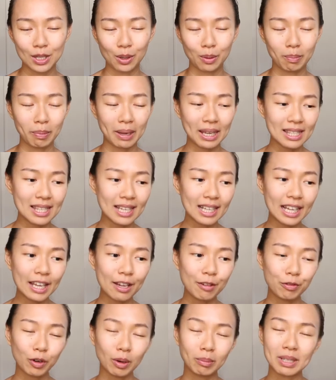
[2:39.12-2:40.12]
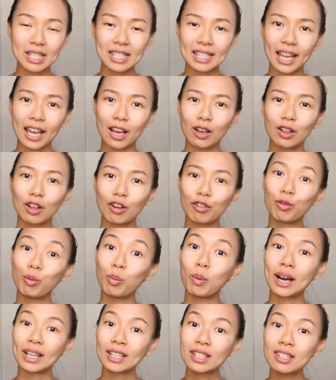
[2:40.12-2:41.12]
So basically, from a scale
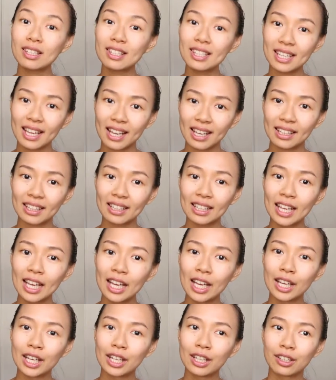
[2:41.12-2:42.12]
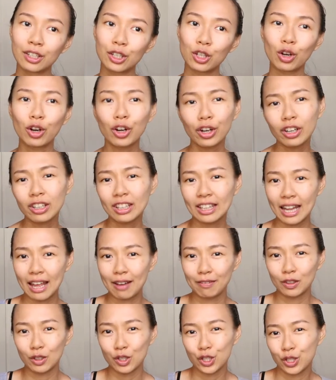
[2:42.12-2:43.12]
of 1 to 10, your
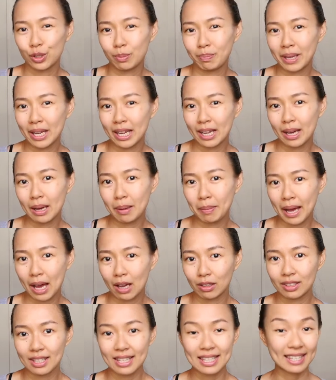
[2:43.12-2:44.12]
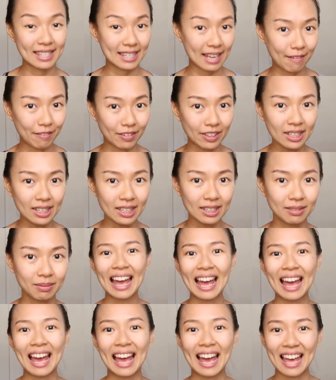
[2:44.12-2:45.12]
hurt level should be about 7,
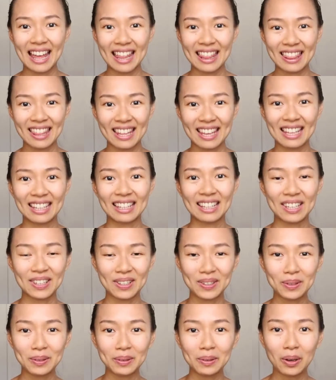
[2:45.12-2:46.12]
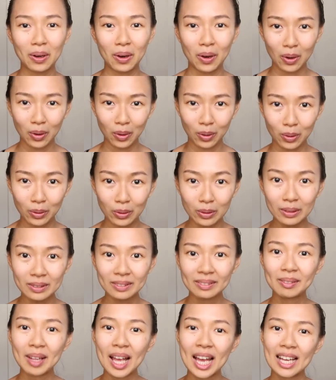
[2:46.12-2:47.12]
and then you
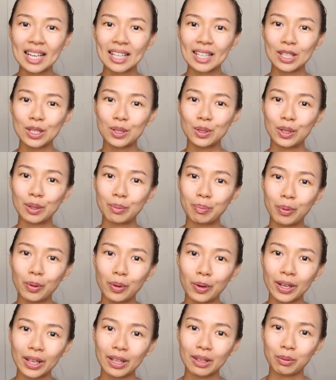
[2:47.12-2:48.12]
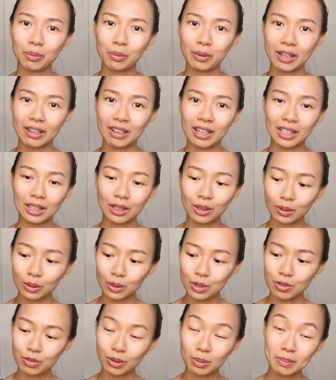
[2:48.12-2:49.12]
hold to the point where
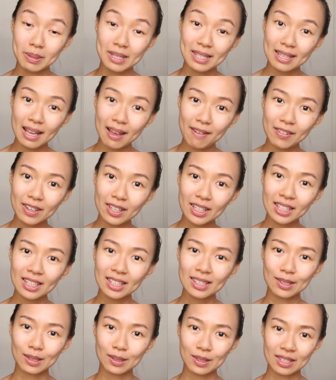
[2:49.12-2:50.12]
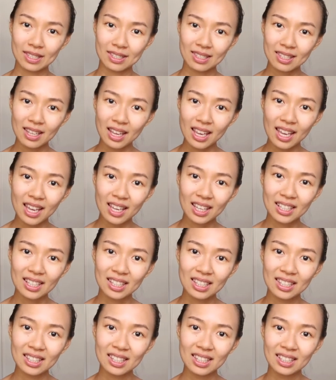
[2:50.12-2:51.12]
it goes from 7 to
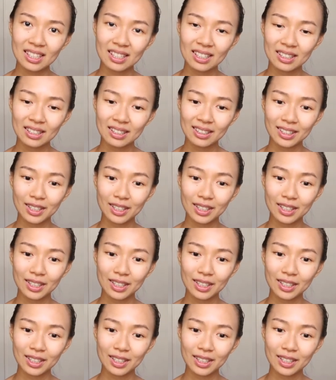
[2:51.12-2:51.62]
6